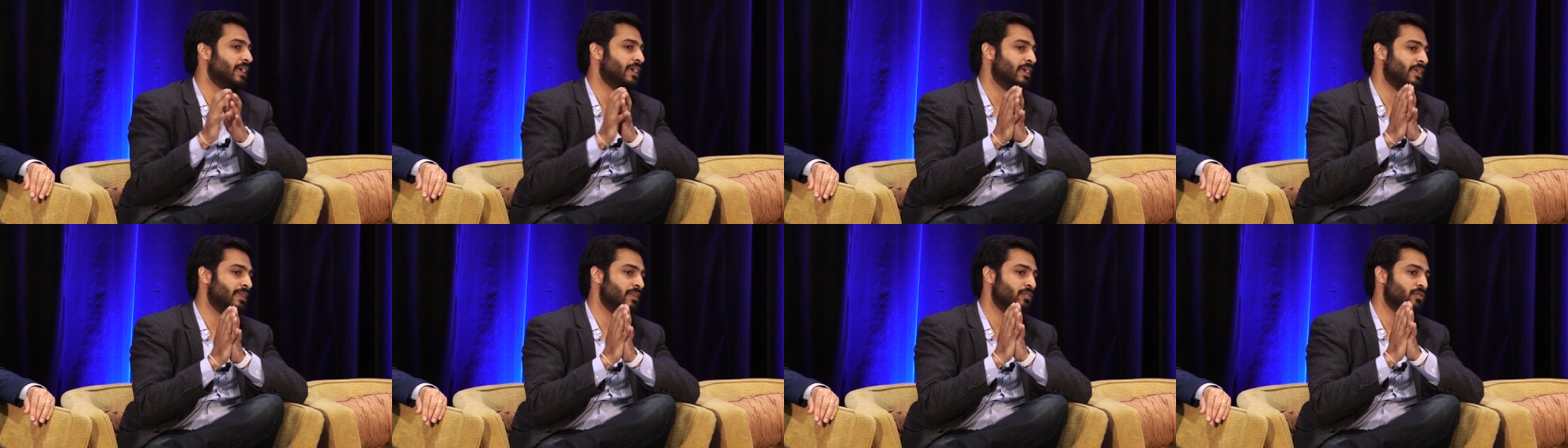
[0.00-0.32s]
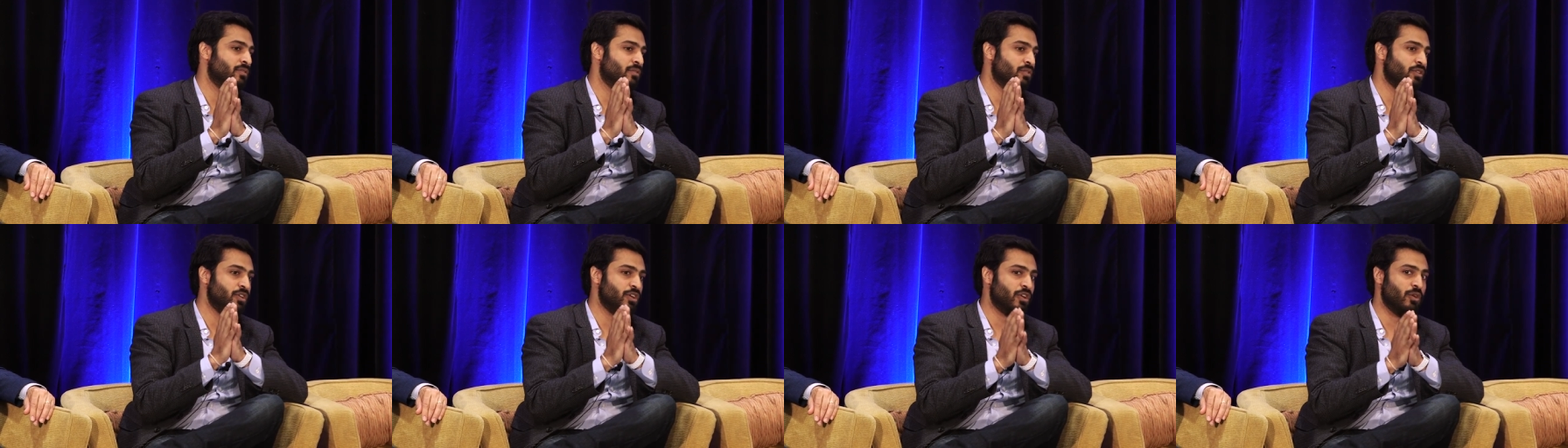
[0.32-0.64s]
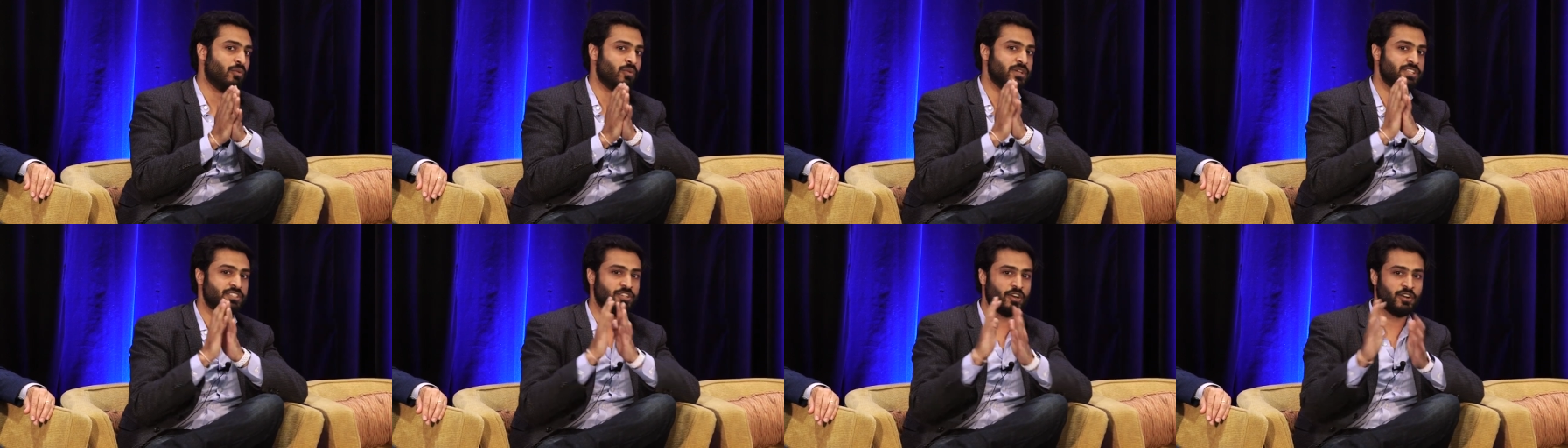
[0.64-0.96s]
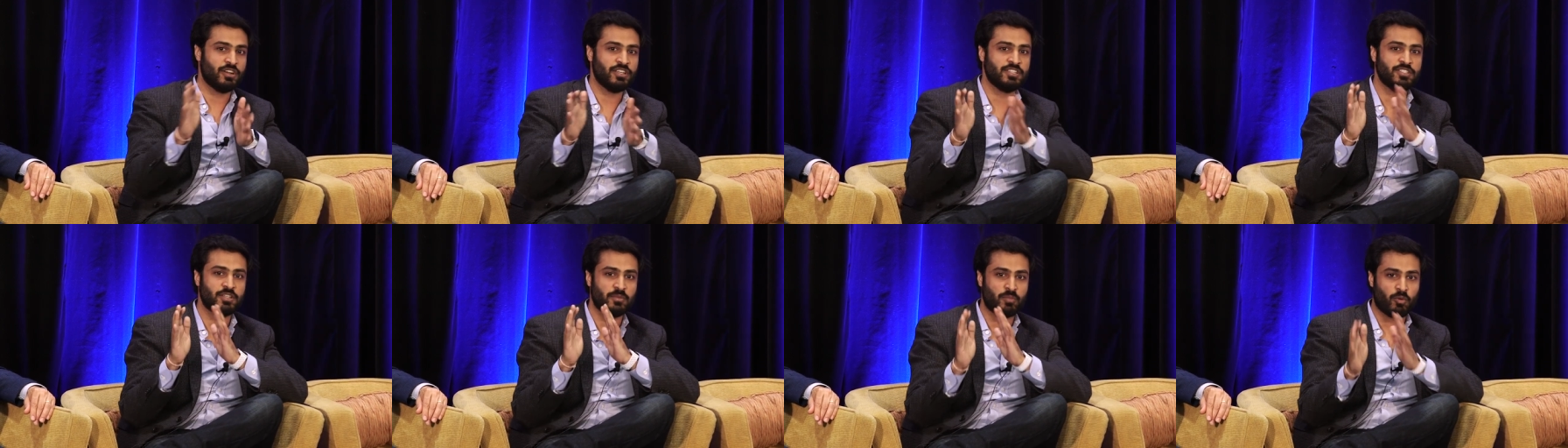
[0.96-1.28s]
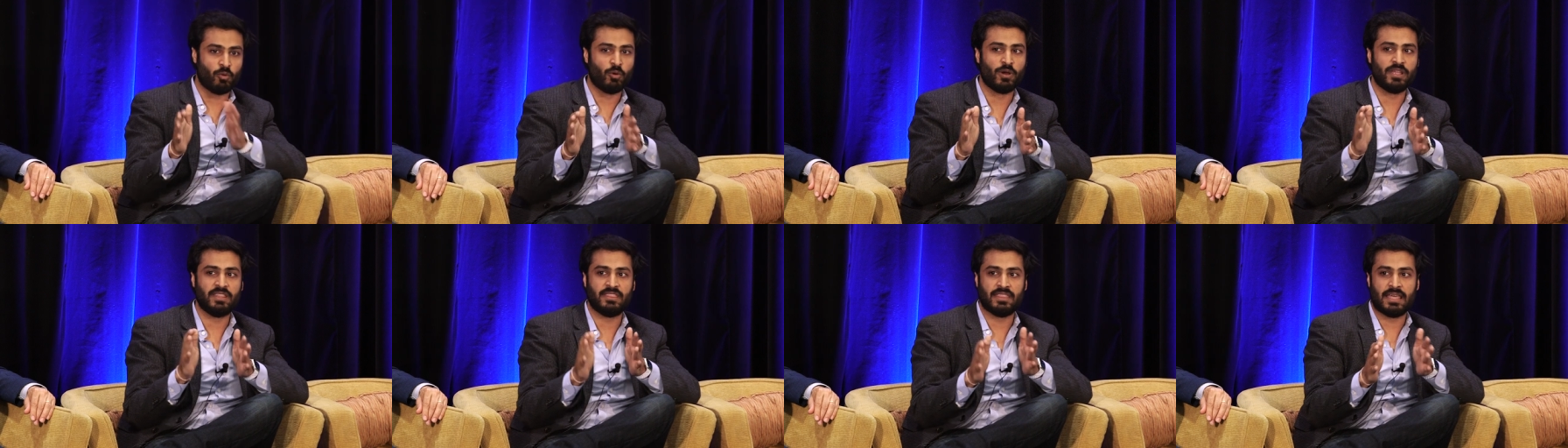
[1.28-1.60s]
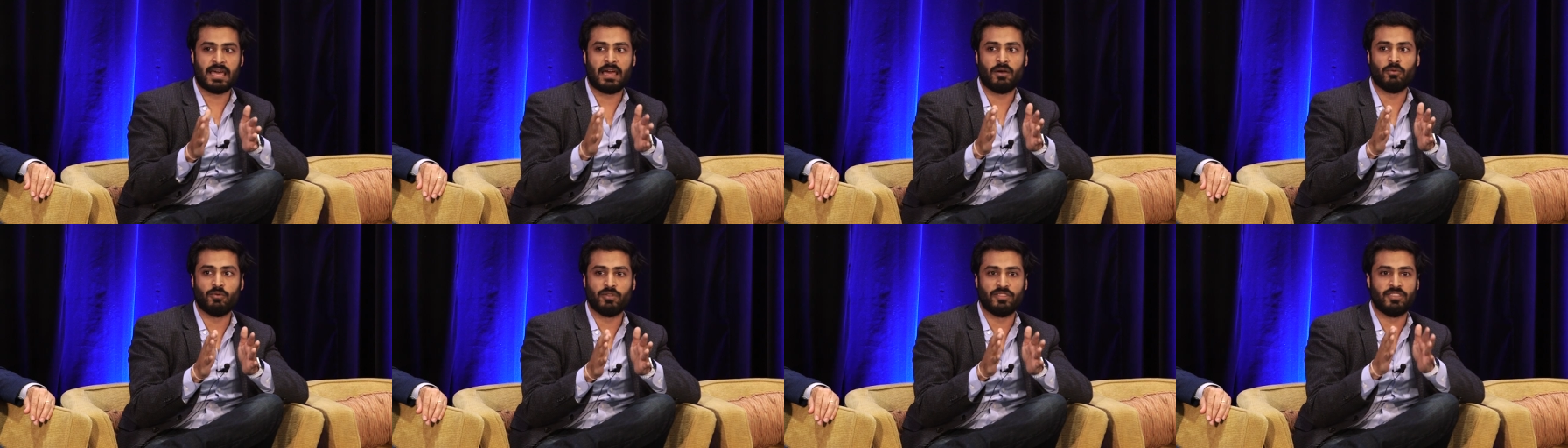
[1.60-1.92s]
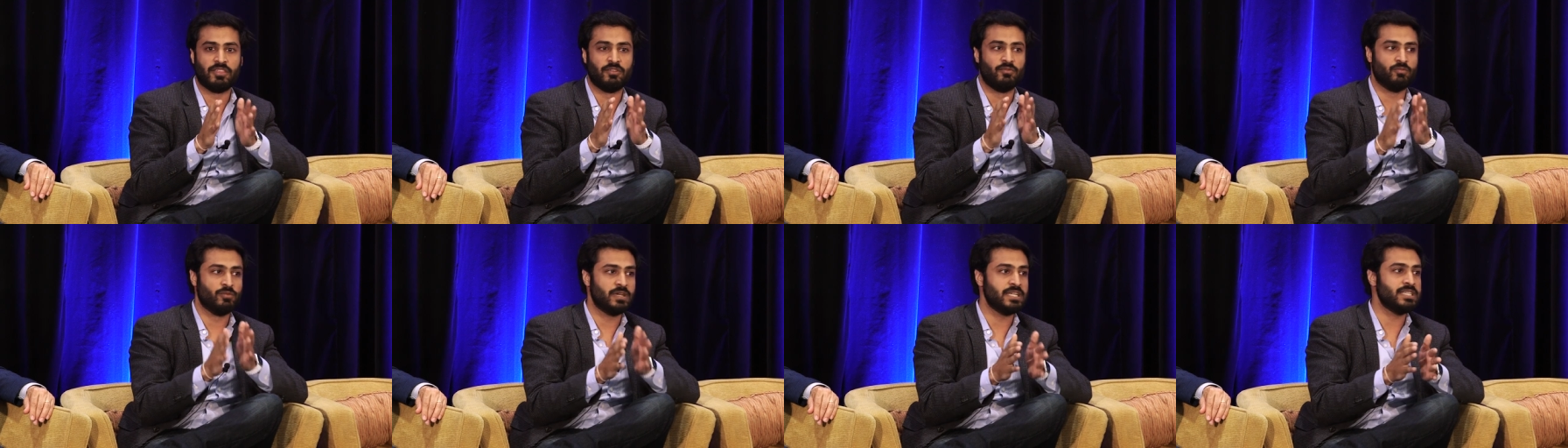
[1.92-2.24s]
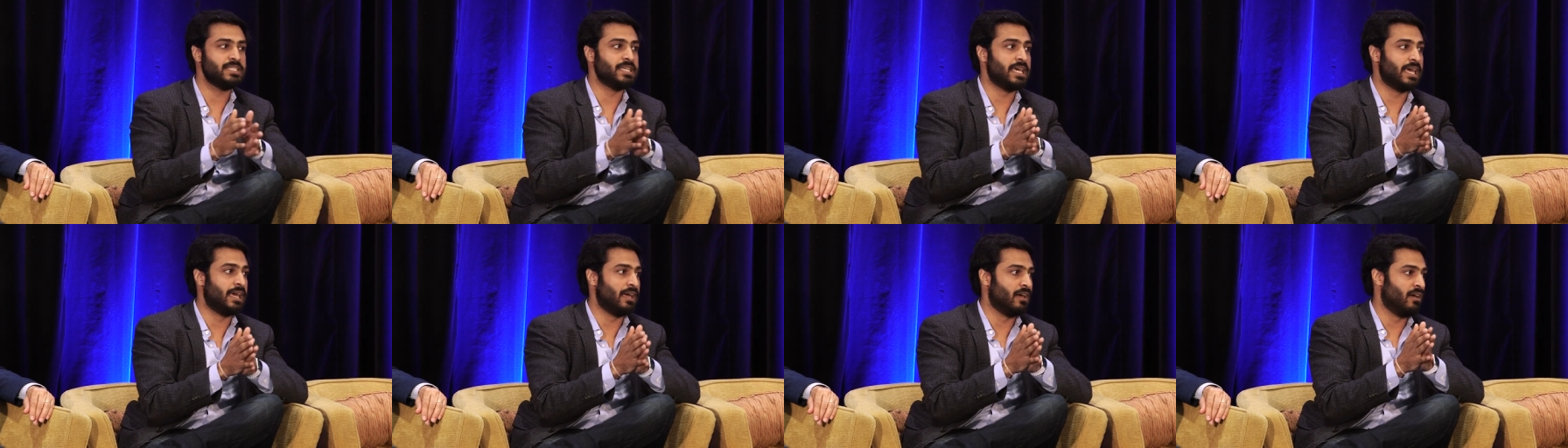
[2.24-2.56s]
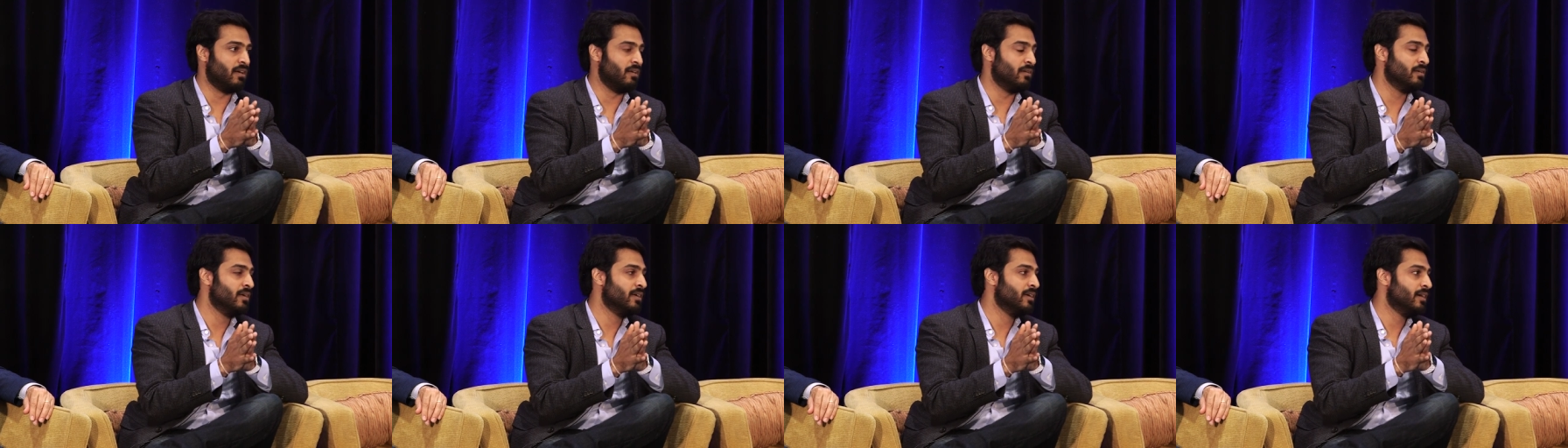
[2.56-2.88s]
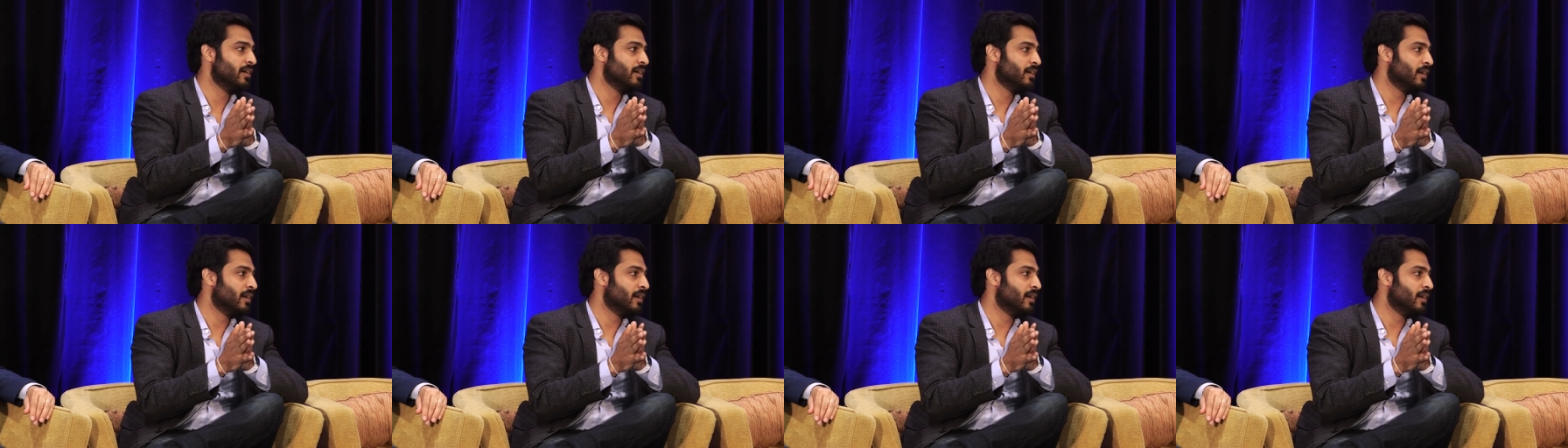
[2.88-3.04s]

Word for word: And you know, we started to point that within retail.